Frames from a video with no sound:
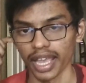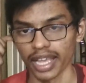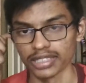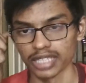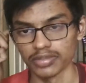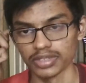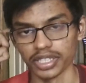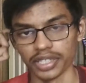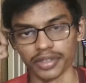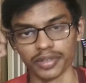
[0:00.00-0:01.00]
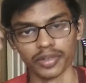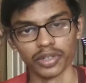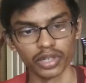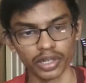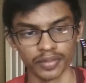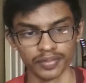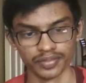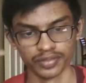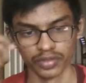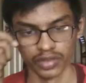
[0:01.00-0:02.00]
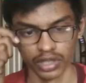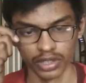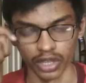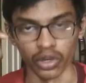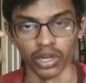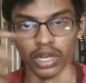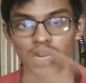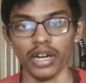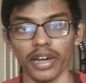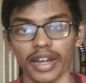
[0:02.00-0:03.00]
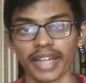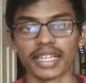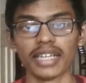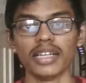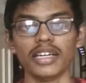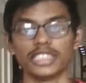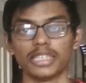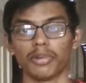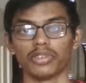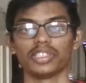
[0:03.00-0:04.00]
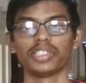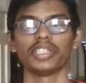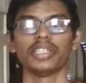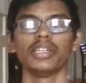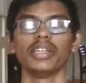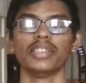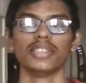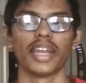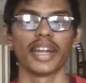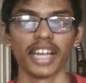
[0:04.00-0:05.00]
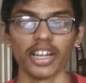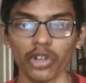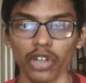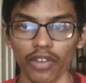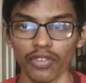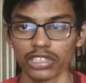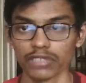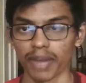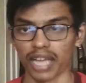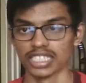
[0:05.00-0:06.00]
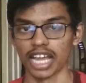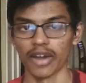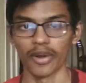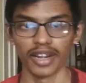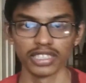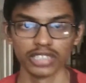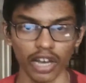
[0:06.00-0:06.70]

enzymes in it. Okay. Now, rectal suppository. The rectal route offers partial avoidance